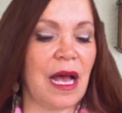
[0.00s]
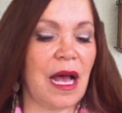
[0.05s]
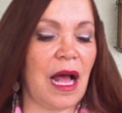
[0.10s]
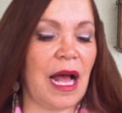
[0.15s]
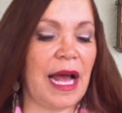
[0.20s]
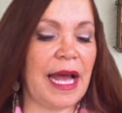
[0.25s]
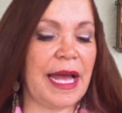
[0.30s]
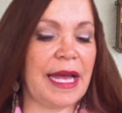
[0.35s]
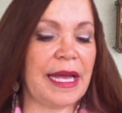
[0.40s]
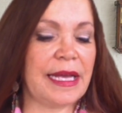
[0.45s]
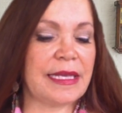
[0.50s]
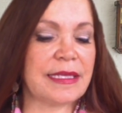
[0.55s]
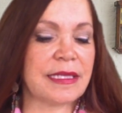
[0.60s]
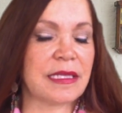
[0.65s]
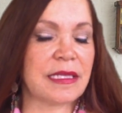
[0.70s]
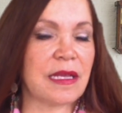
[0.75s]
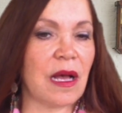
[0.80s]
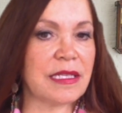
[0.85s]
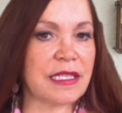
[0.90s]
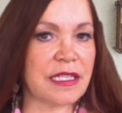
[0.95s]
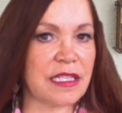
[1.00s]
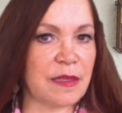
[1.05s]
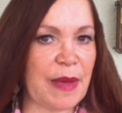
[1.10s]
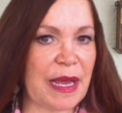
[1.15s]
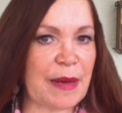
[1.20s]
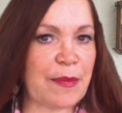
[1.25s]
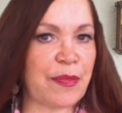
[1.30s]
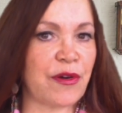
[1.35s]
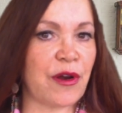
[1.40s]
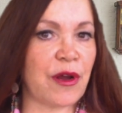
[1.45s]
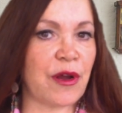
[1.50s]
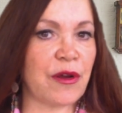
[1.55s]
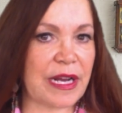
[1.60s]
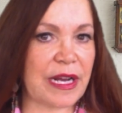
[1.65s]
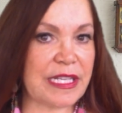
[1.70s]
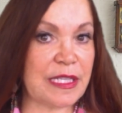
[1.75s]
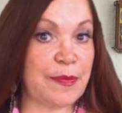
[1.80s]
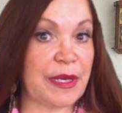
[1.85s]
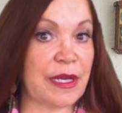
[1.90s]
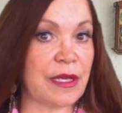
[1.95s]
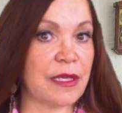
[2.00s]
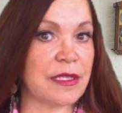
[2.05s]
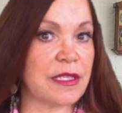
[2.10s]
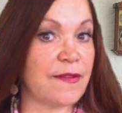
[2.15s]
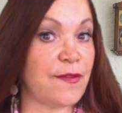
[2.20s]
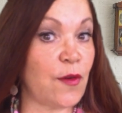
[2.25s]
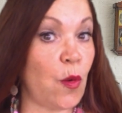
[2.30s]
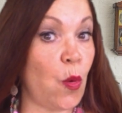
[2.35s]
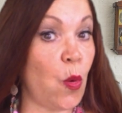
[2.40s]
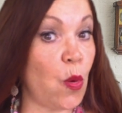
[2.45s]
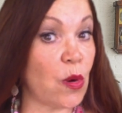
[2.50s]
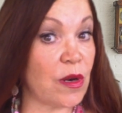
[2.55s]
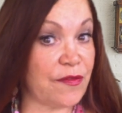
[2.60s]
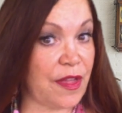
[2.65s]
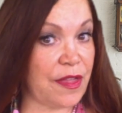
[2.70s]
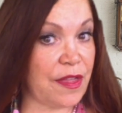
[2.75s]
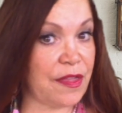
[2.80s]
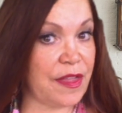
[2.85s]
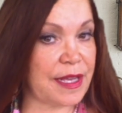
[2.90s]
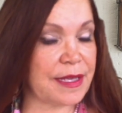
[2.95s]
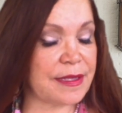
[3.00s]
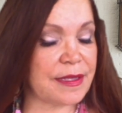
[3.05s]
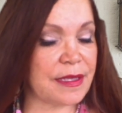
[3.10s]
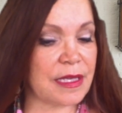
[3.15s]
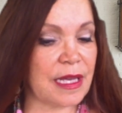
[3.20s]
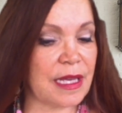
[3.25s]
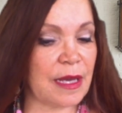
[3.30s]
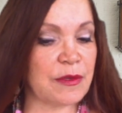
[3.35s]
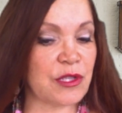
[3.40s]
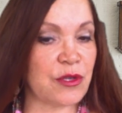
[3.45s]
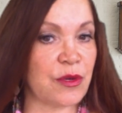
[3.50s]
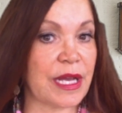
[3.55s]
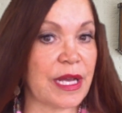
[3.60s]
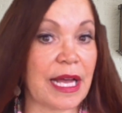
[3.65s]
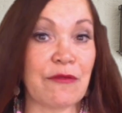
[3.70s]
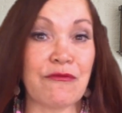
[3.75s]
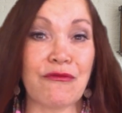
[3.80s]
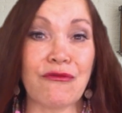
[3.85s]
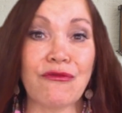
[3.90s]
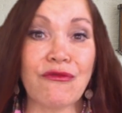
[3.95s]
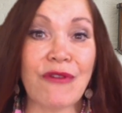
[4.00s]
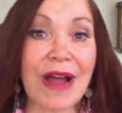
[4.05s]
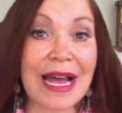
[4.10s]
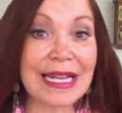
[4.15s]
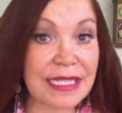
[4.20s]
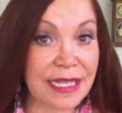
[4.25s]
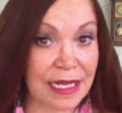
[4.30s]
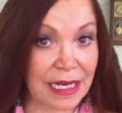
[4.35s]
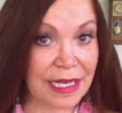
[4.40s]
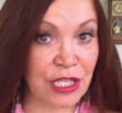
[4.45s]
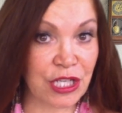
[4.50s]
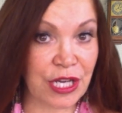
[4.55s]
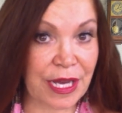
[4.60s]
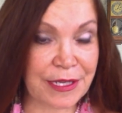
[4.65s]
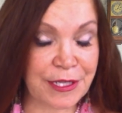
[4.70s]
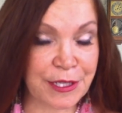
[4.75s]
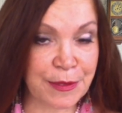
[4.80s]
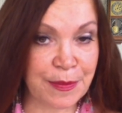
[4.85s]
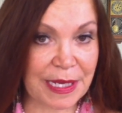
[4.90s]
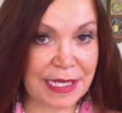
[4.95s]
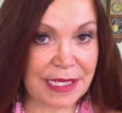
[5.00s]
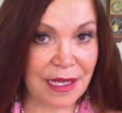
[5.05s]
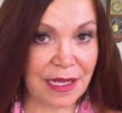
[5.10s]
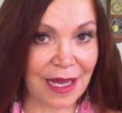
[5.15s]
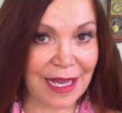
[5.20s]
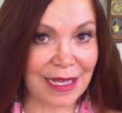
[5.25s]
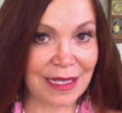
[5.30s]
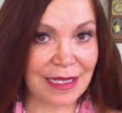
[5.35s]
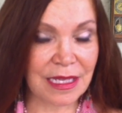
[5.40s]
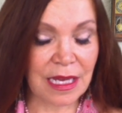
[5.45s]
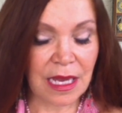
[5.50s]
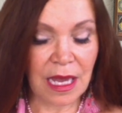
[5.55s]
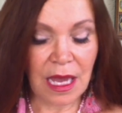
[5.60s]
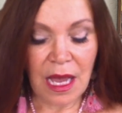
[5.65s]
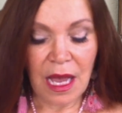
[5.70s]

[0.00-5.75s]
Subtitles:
I started to make progress because of all of the things that I was doing. I radically changed my diet.